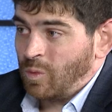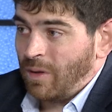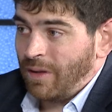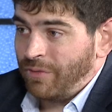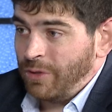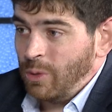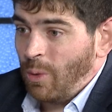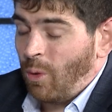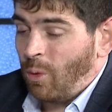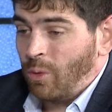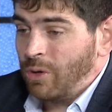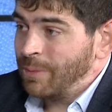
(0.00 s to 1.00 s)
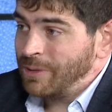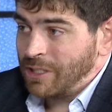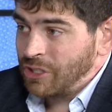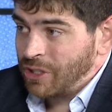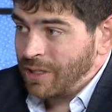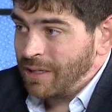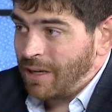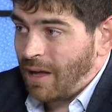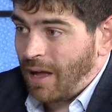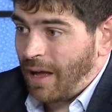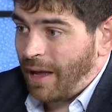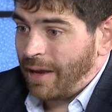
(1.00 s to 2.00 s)
If you hold a position
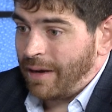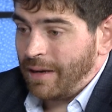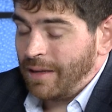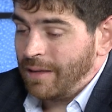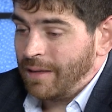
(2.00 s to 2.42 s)
on